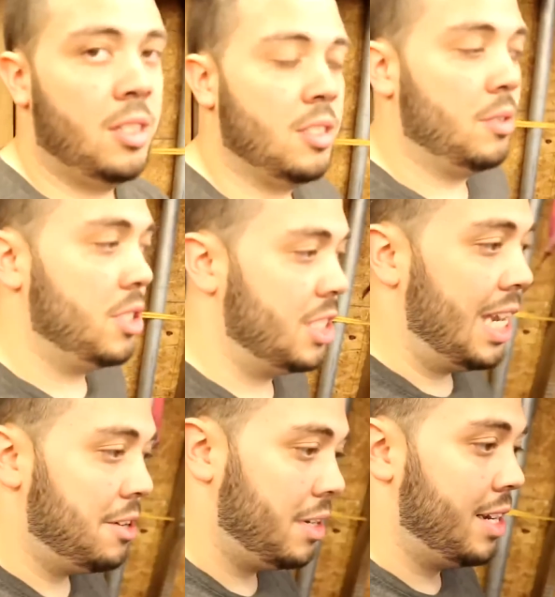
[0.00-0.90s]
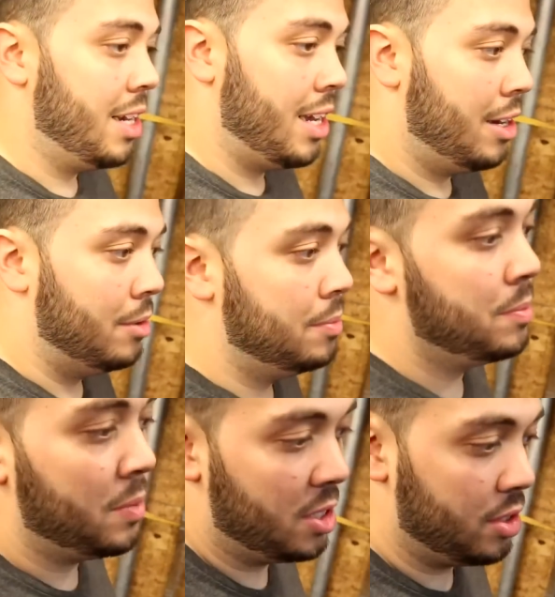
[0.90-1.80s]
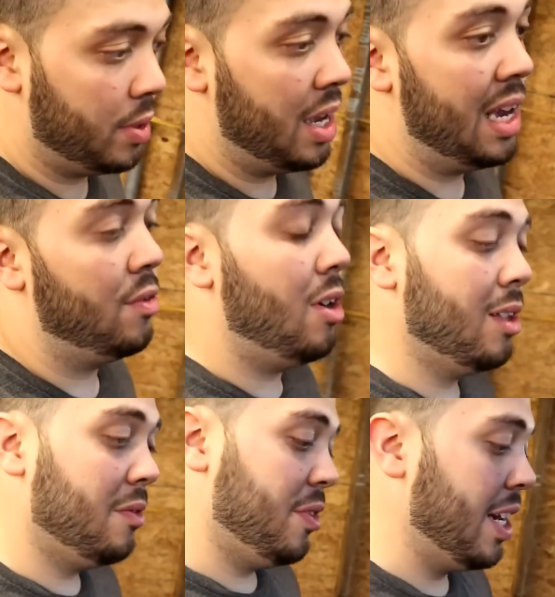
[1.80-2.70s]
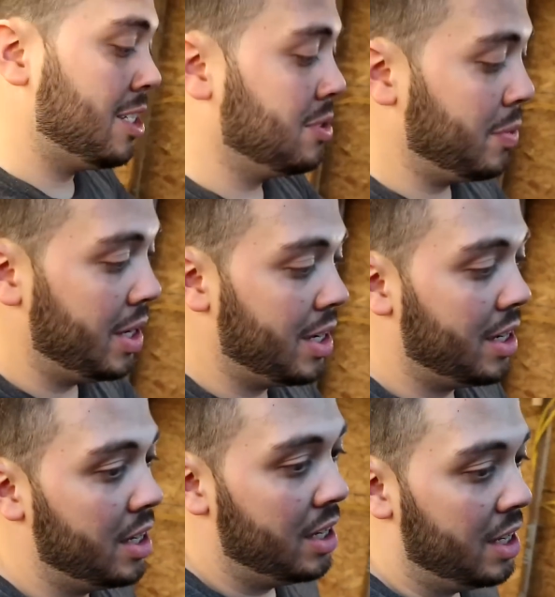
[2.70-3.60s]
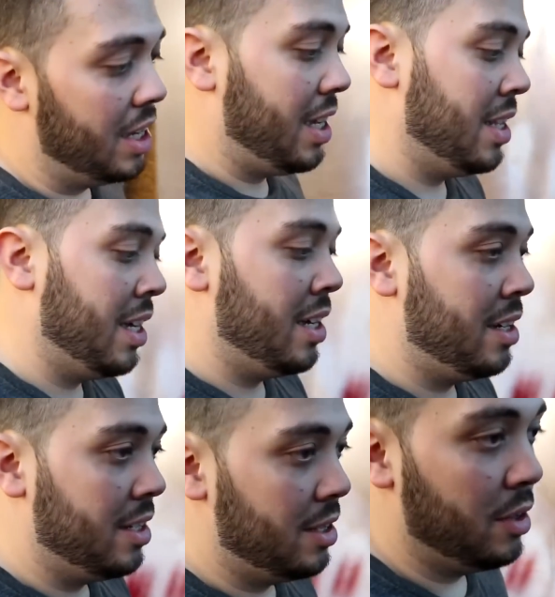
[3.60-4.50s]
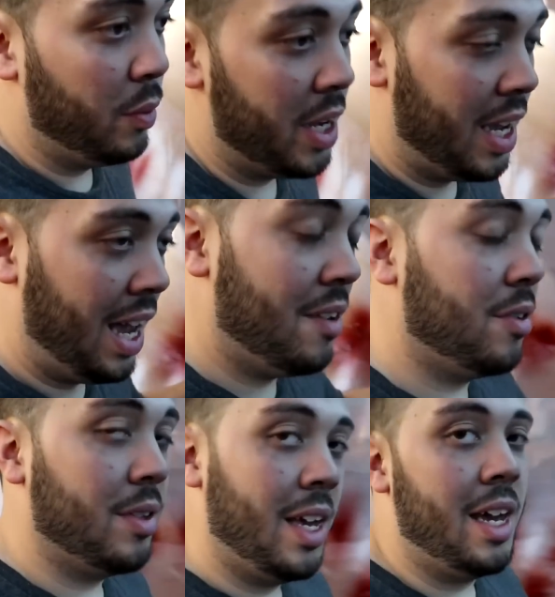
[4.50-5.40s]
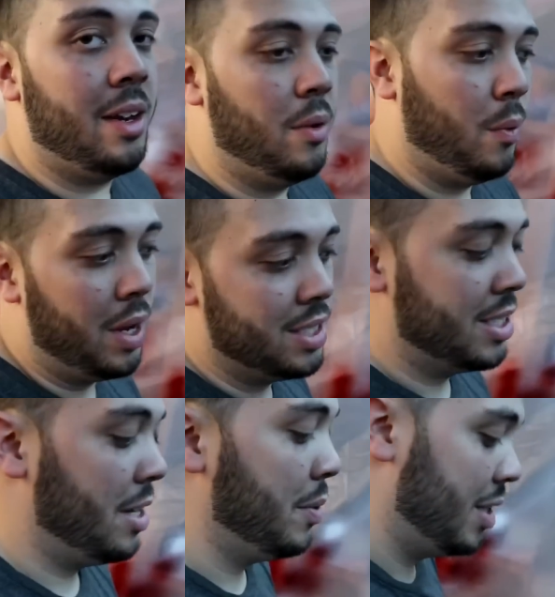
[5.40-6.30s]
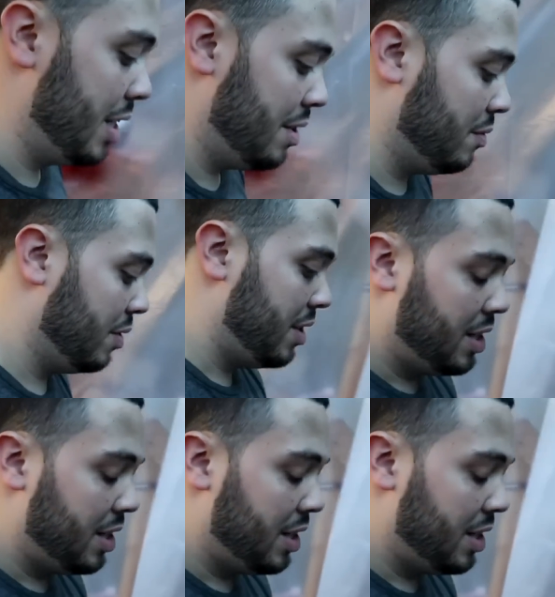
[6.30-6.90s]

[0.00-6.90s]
so it's Saturday now, so we have all of next week, and then the week after that, Wednesday, we leave.